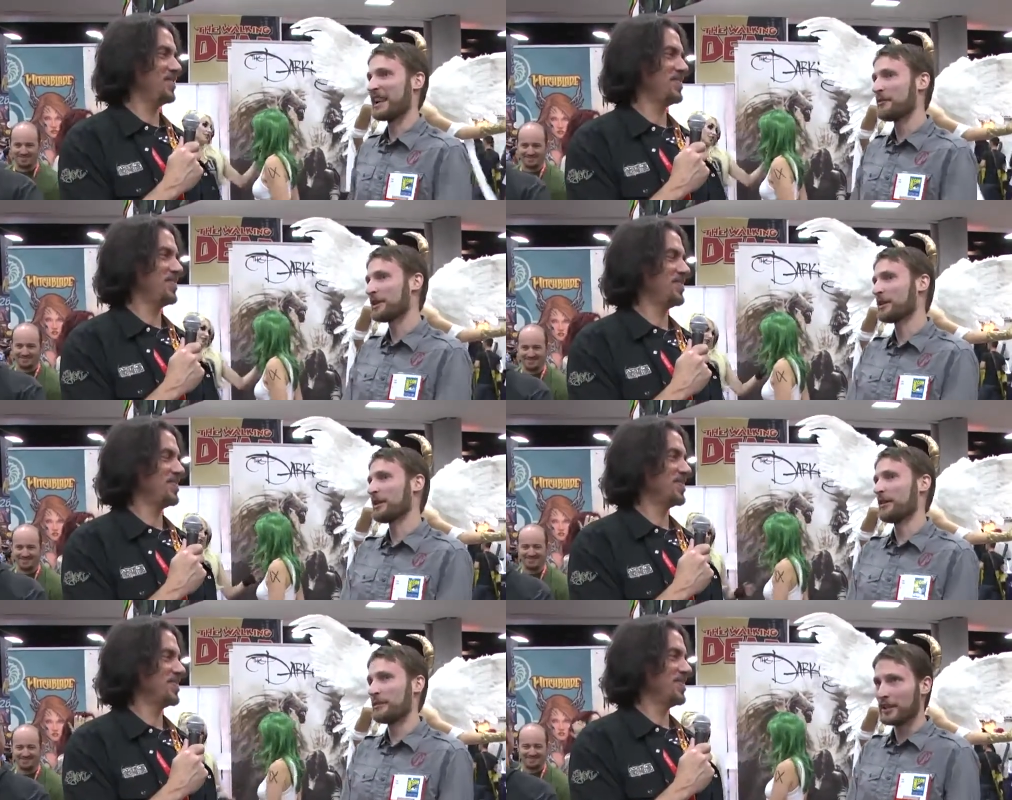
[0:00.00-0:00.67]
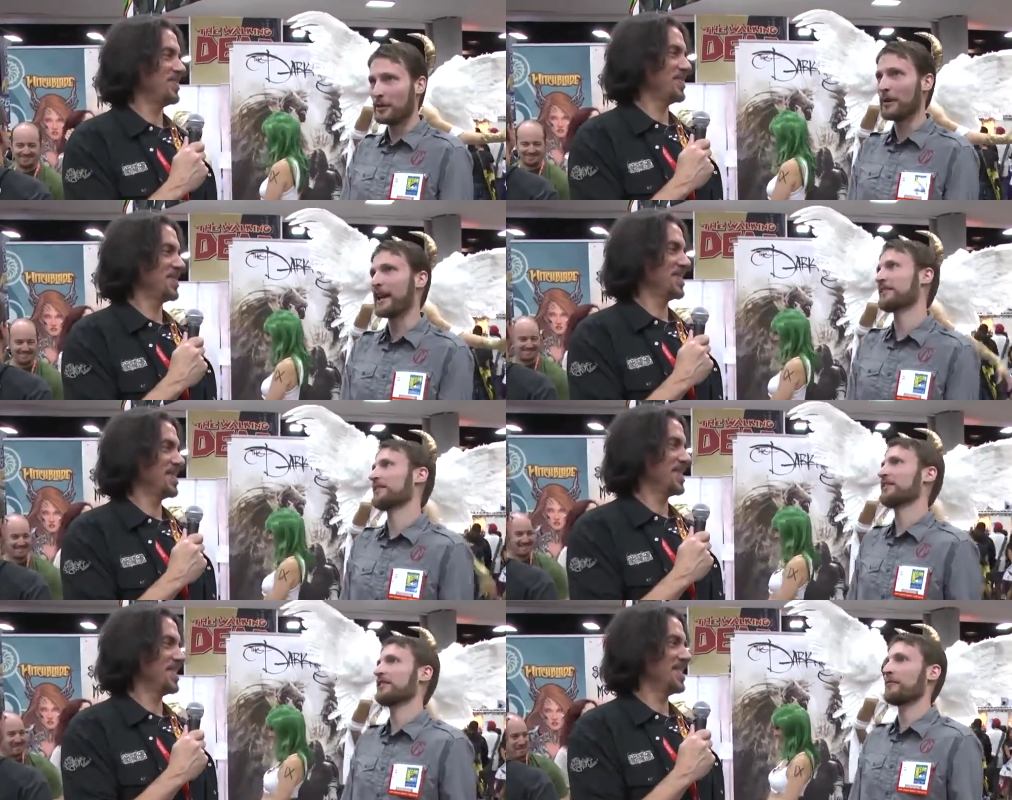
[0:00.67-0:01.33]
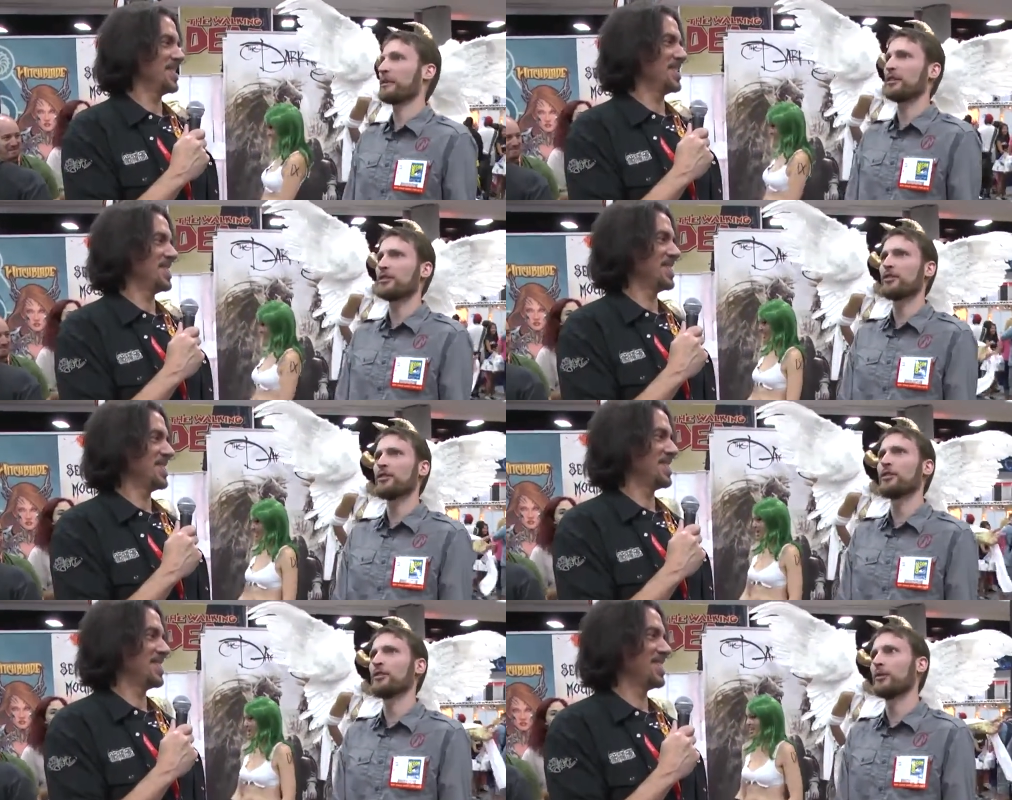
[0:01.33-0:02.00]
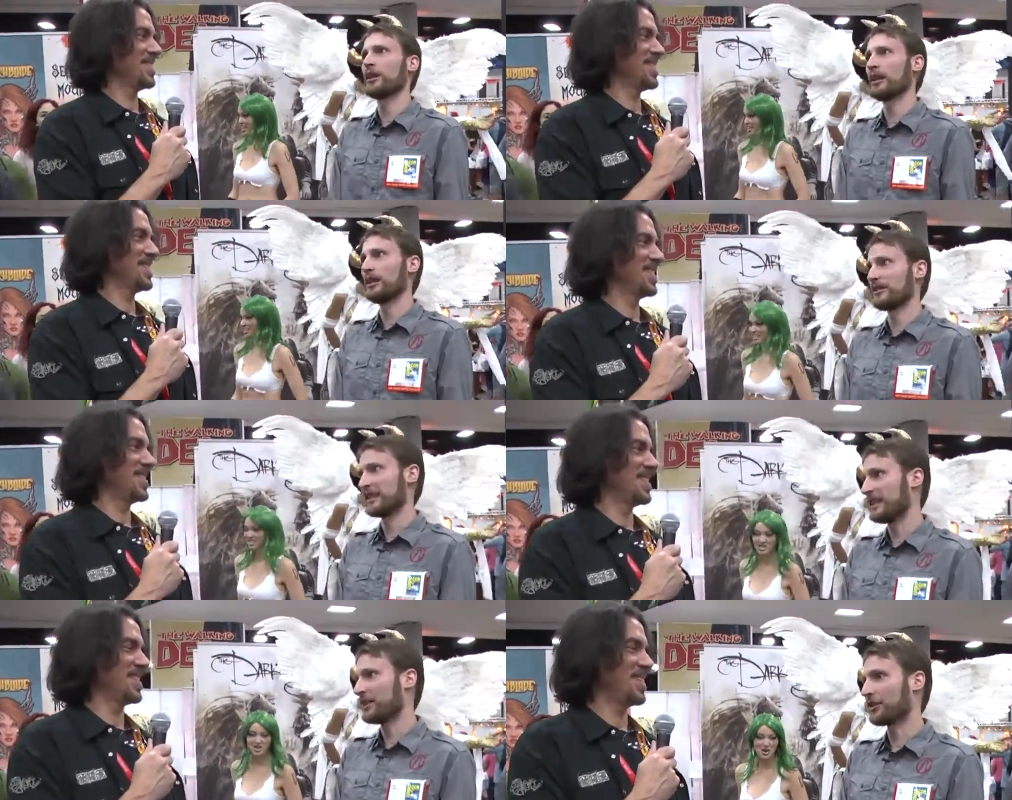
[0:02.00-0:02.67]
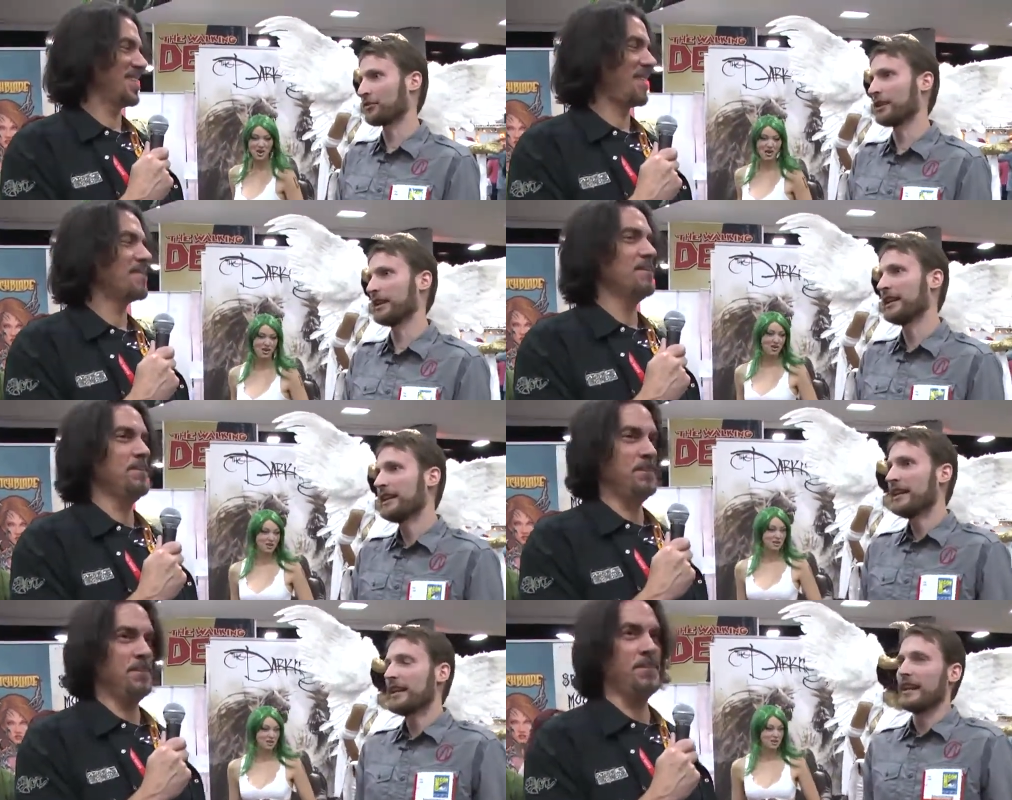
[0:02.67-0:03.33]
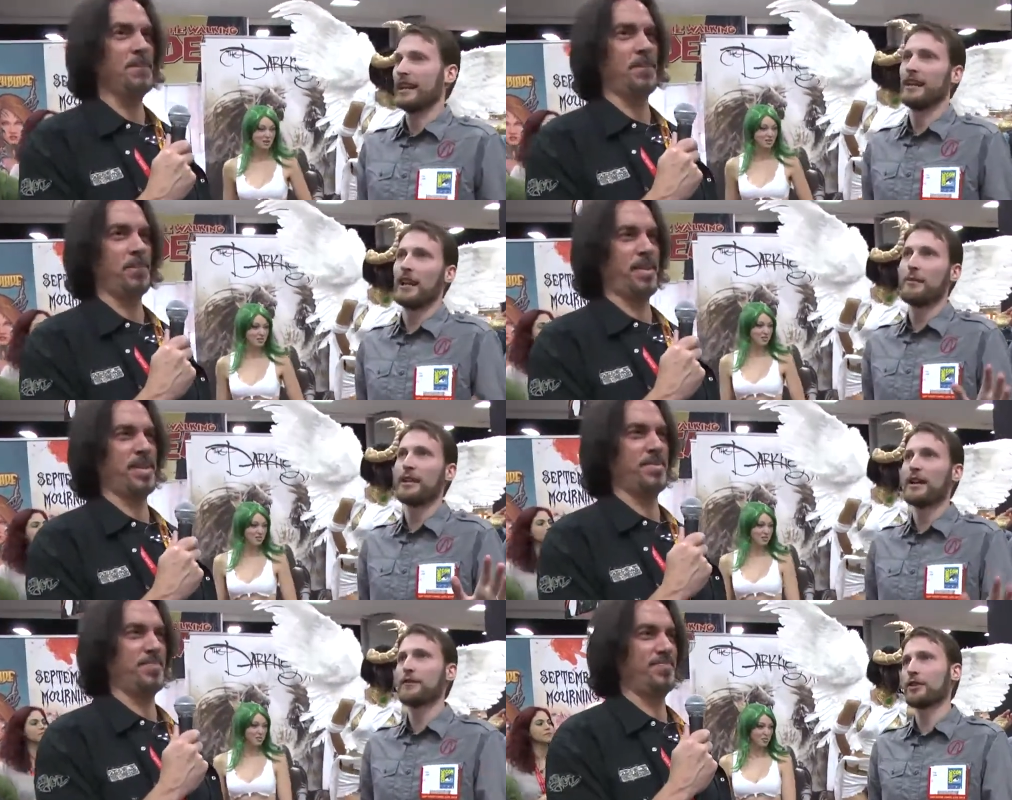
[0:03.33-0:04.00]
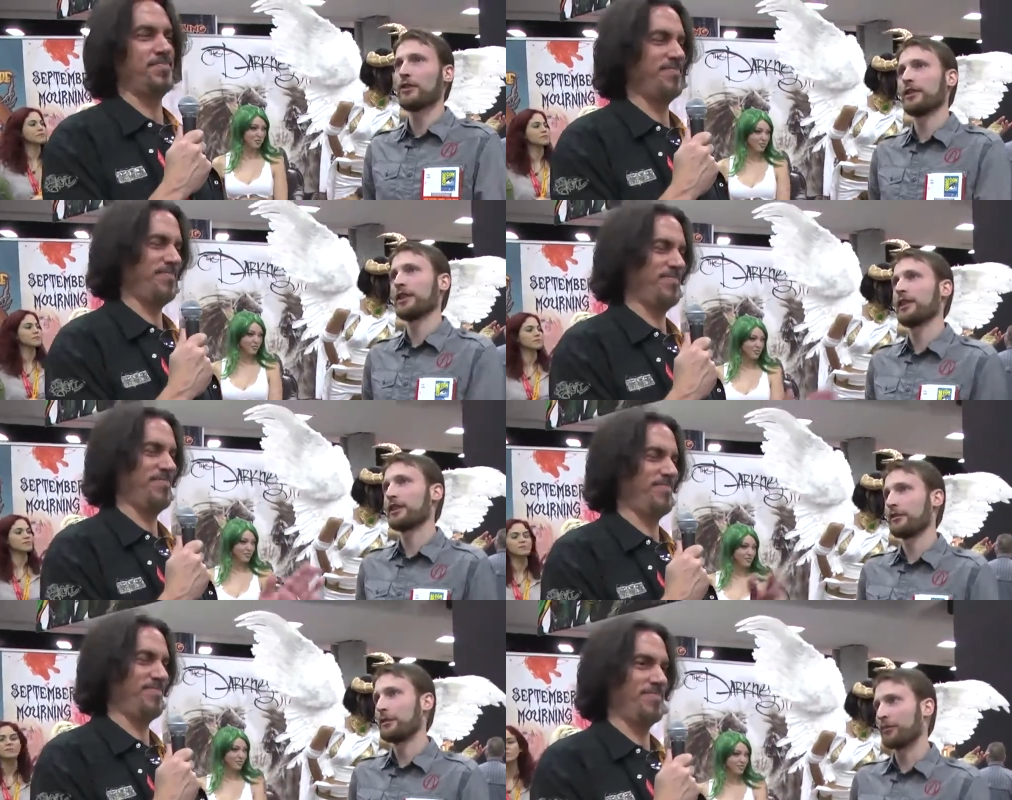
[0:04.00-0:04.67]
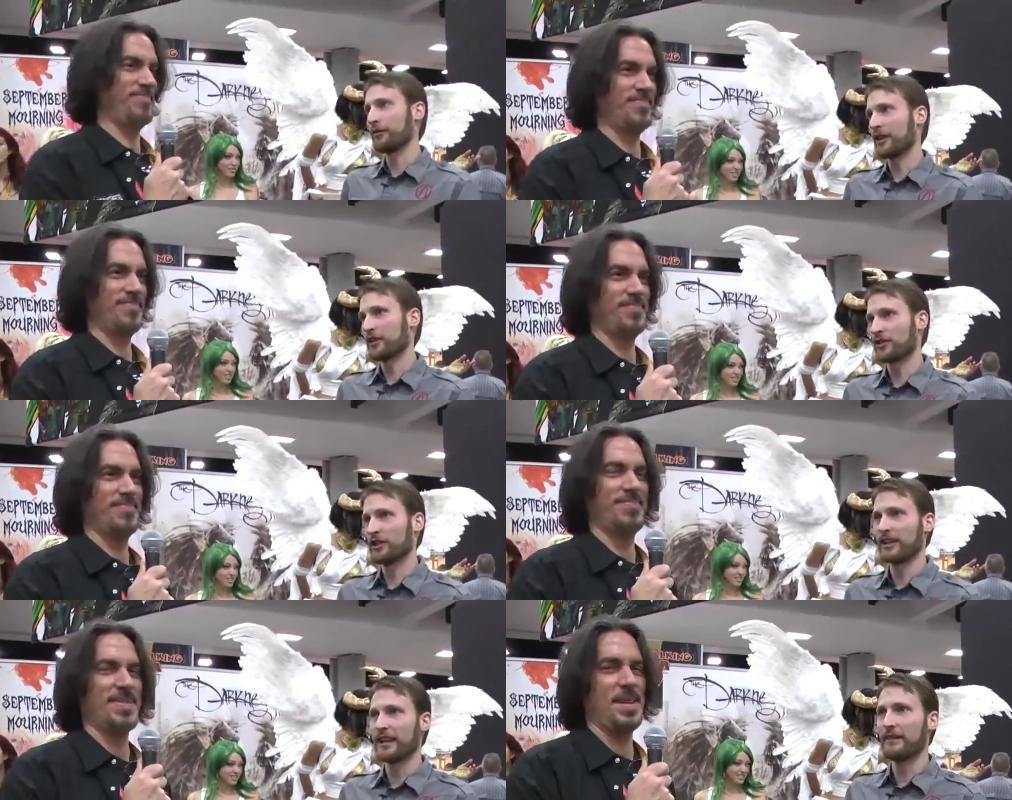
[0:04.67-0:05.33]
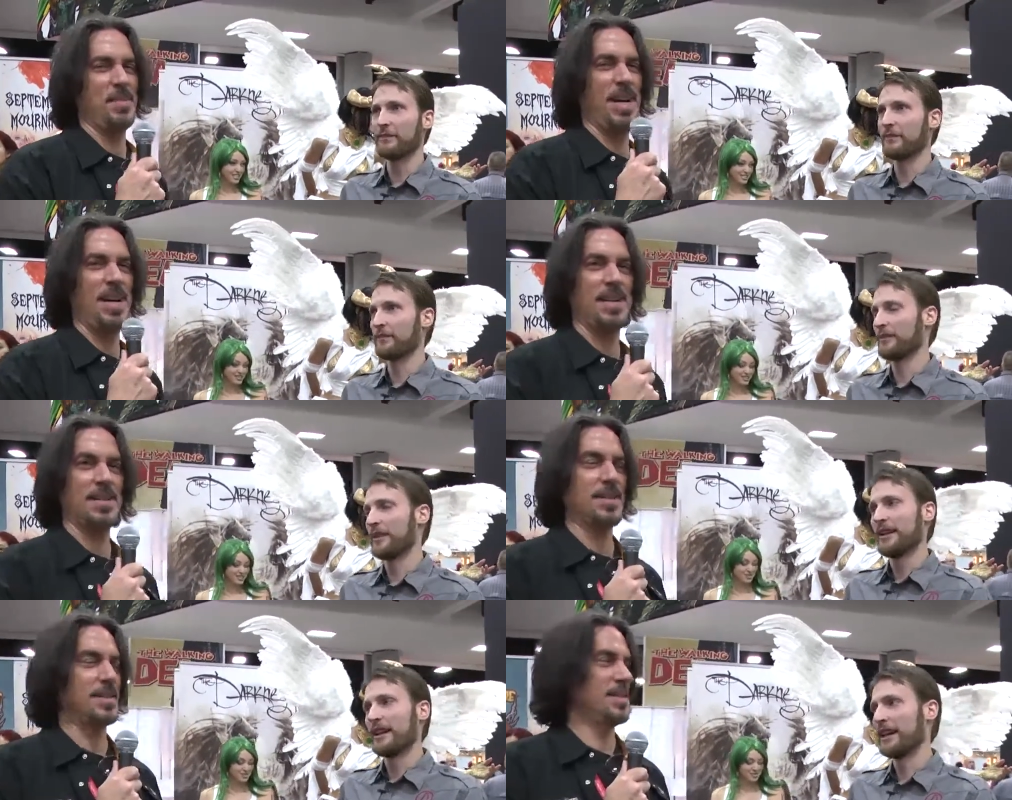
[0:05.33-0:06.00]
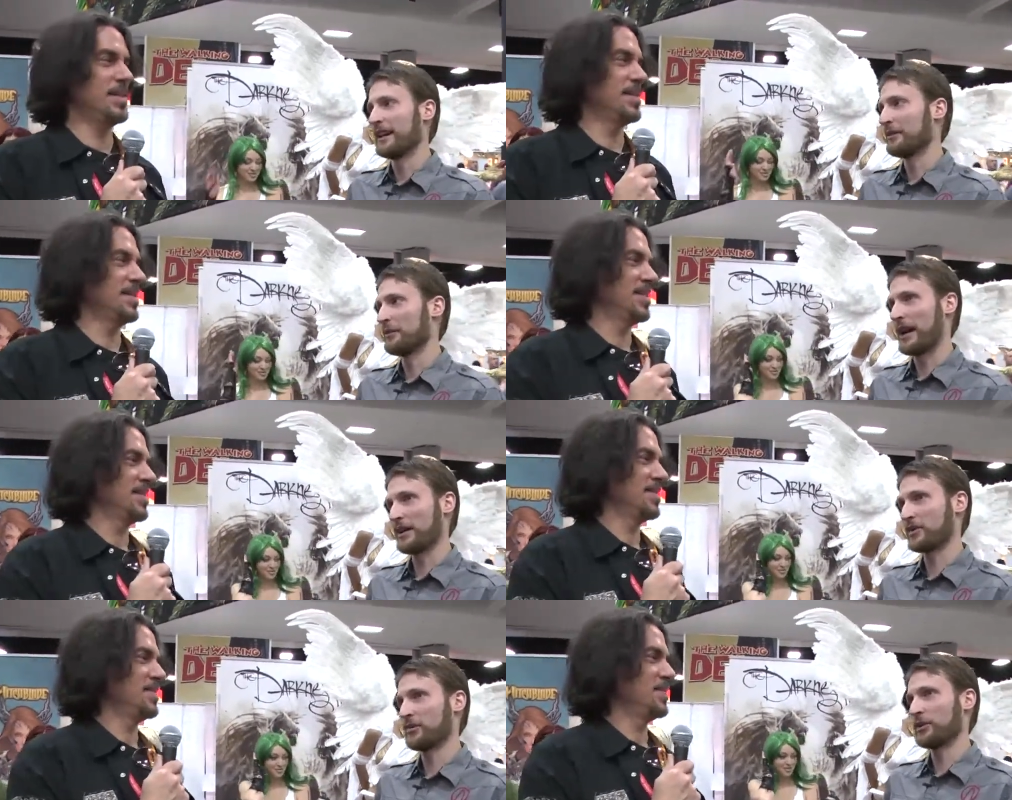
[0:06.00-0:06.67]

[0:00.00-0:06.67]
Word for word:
Speaker 1: I've been to I've been to the PAXs, I've been to uh, to E3, mm-hmm. and I mean, after going to E3 professionally, Come I on. I actually